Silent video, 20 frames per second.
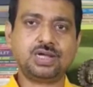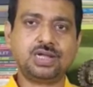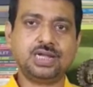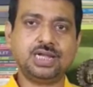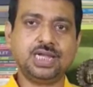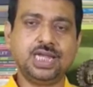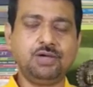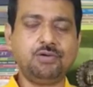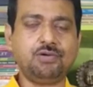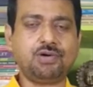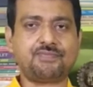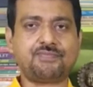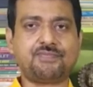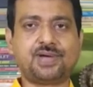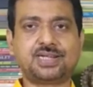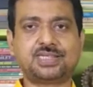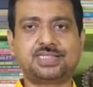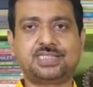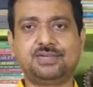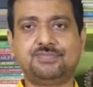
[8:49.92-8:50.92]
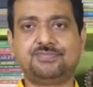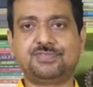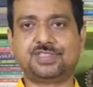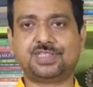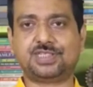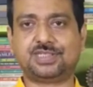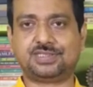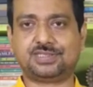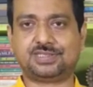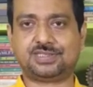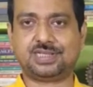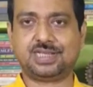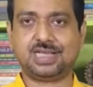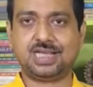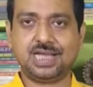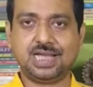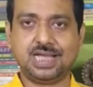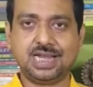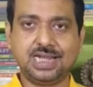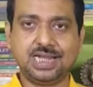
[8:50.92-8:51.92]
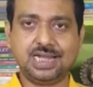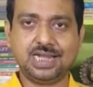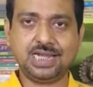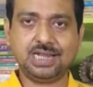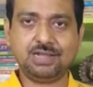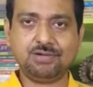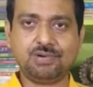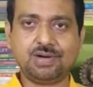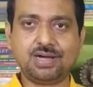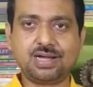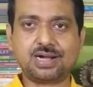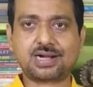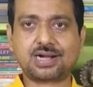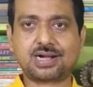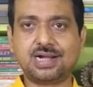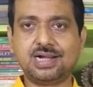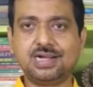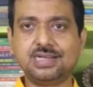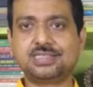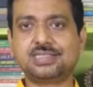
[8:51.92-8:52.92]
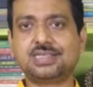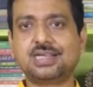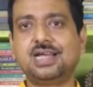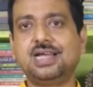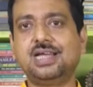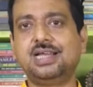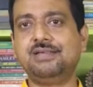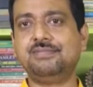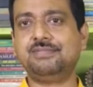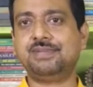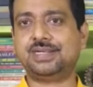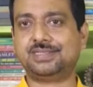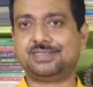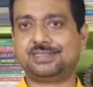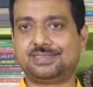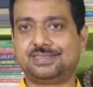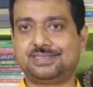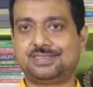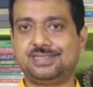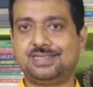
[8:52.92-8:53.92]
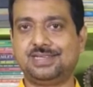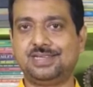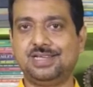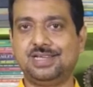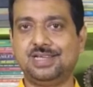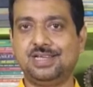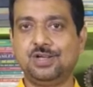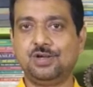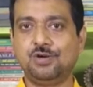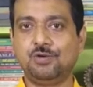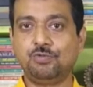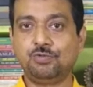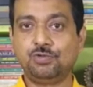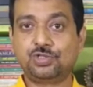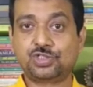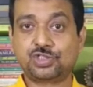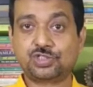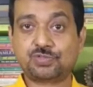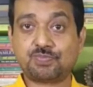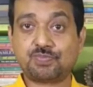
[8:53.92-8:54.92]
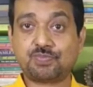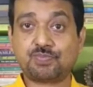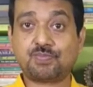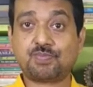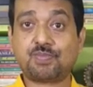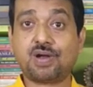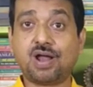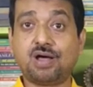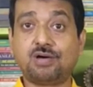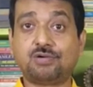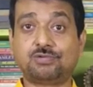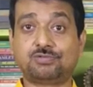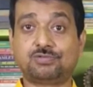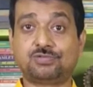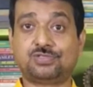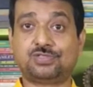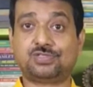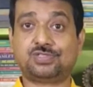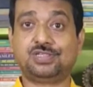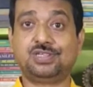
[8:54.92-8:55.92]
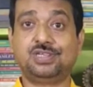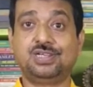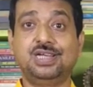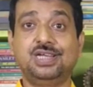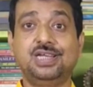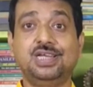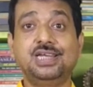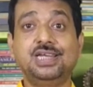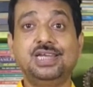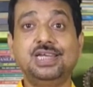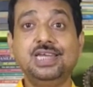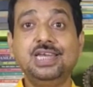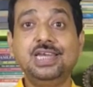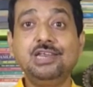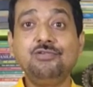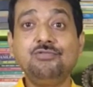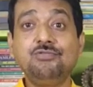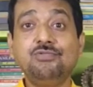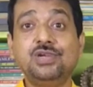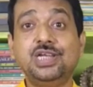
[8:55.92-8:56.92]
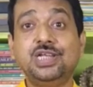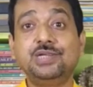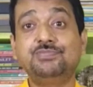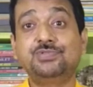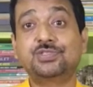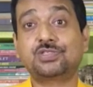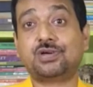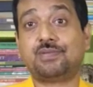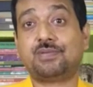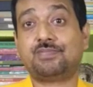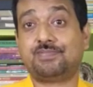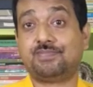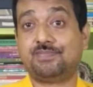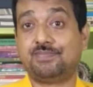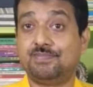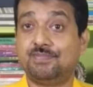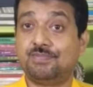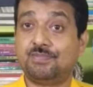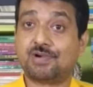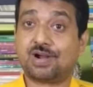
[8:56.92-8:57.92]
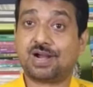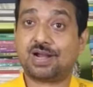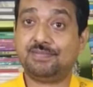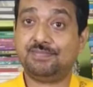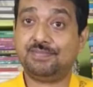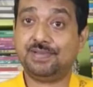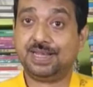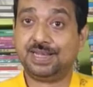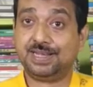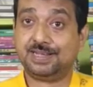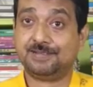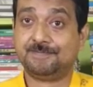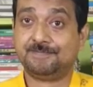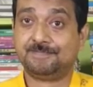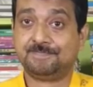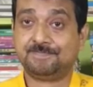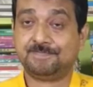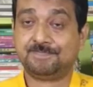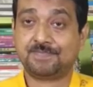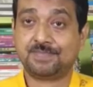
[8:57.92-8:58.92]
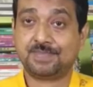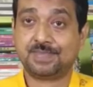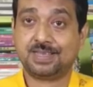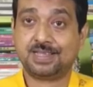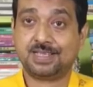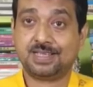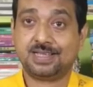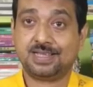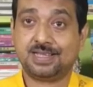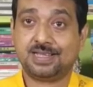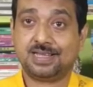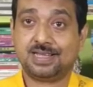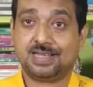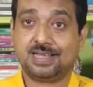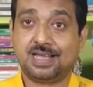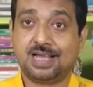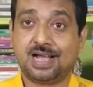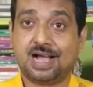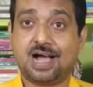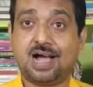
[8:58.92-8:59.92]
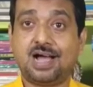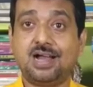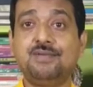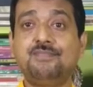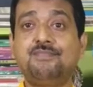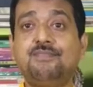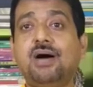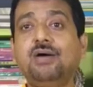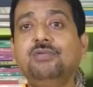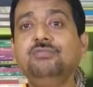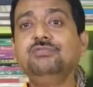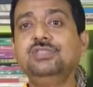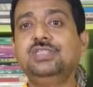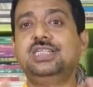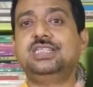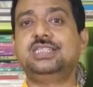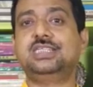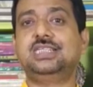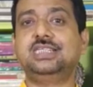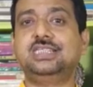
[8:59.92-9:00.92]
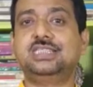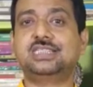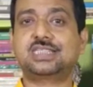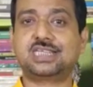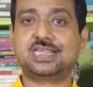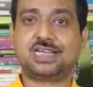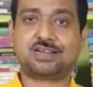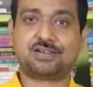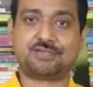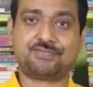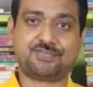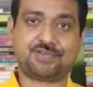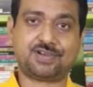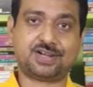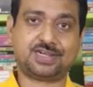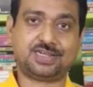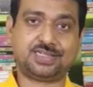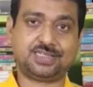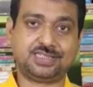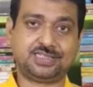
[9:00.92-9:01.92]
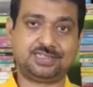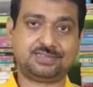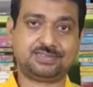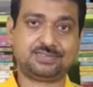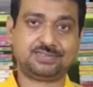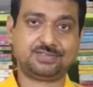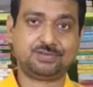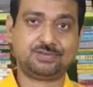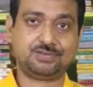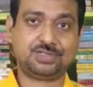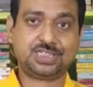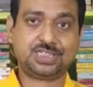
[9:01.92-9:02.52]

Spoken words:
newer perceptions, newer renaissance elements would sprout new leaves of moral being. Unbounded desire of learning would